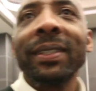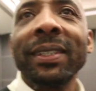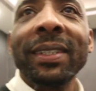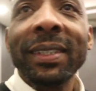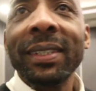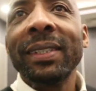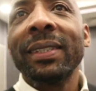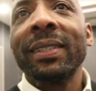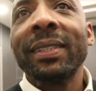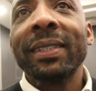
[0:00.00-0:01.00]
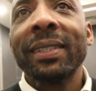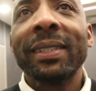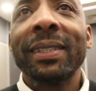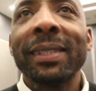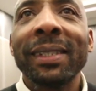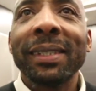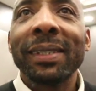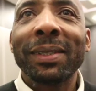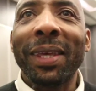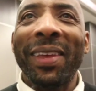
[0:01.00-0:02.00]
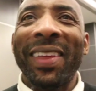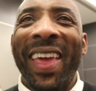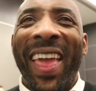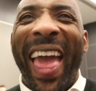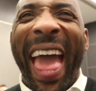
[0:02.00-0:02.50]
Is that before obviously Interpol going? involved?